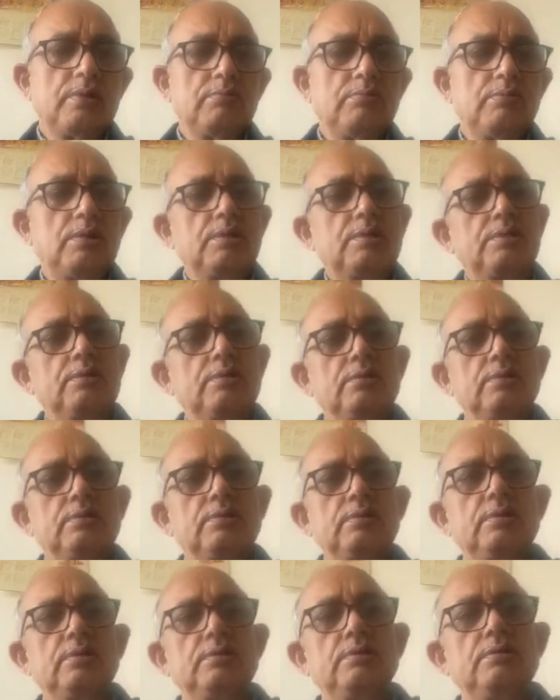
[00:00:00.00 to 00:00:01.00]
But
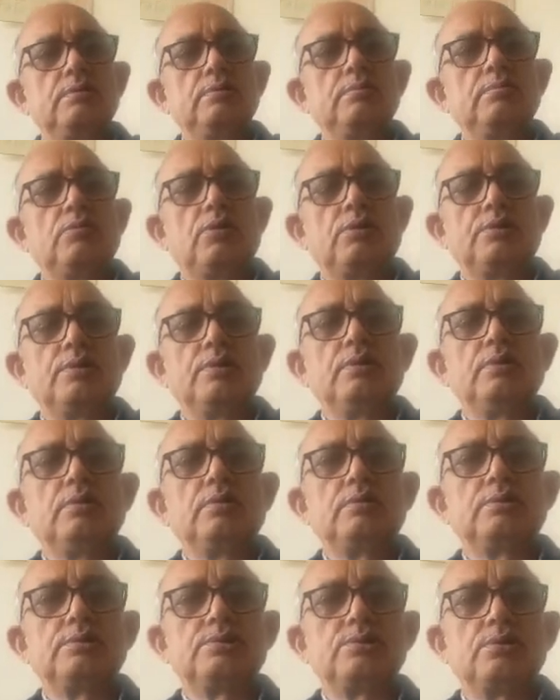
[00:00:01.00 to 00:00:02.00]
the modern
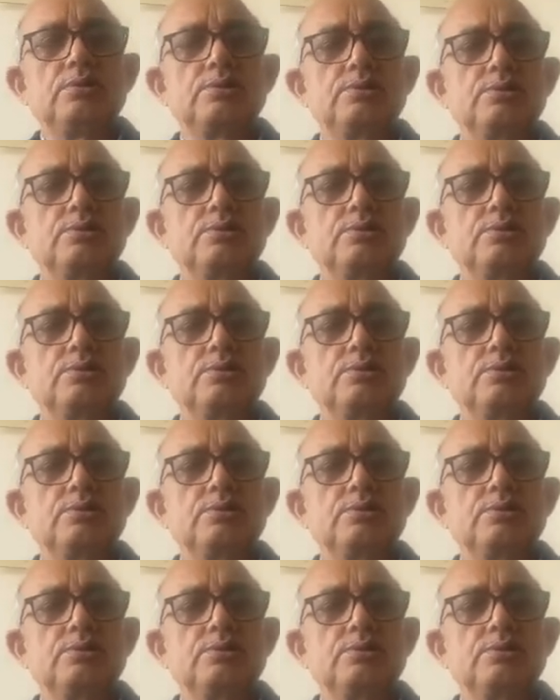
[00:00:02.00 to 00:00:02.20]
short